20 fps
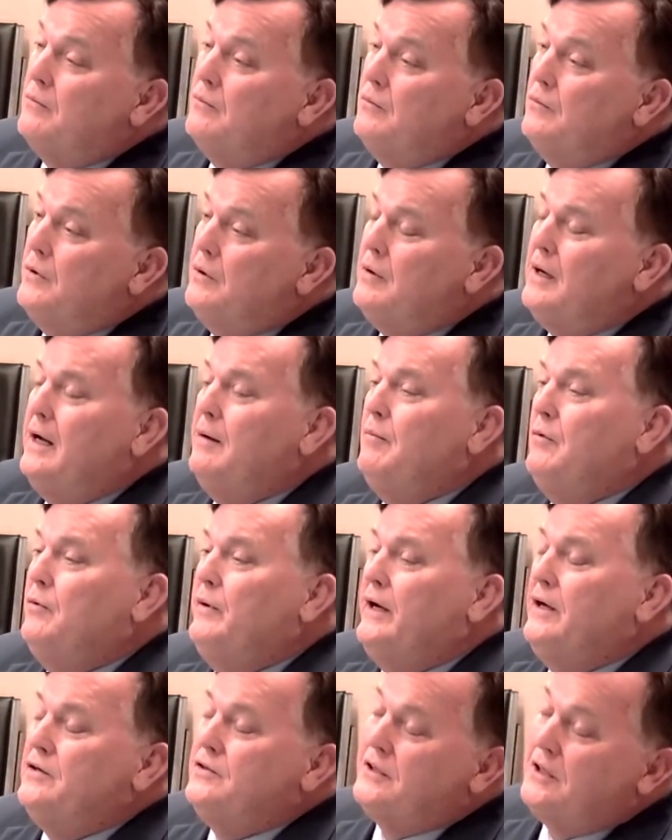We were able to
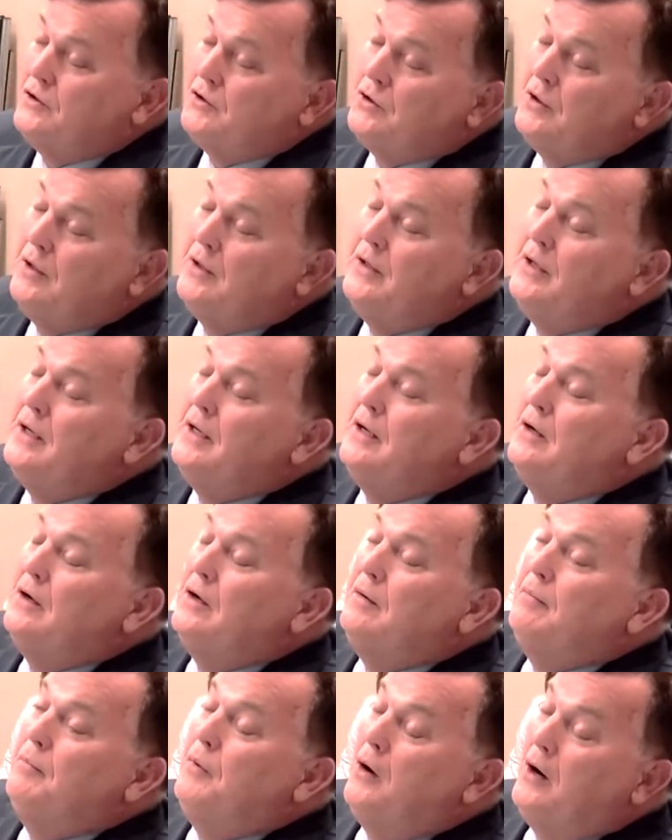get such good
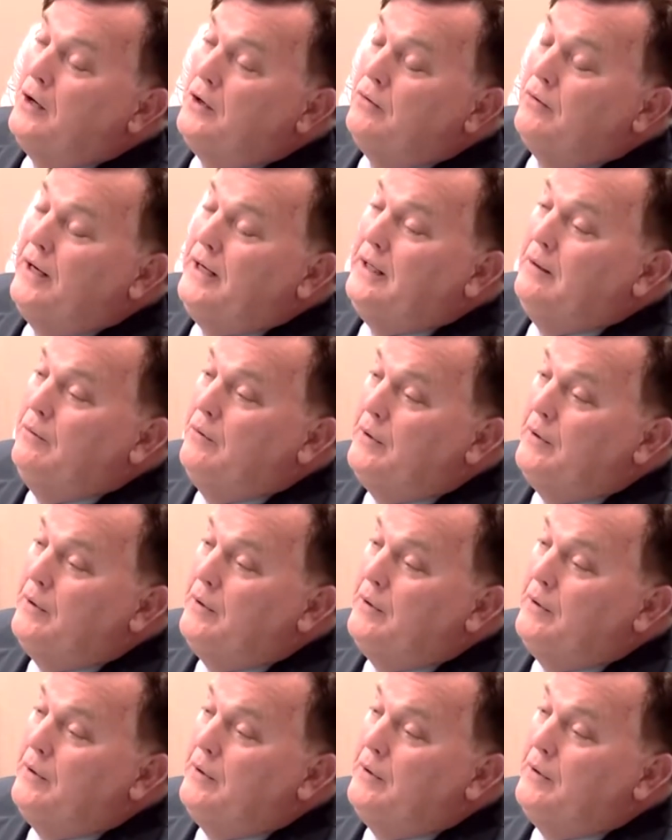bond rating,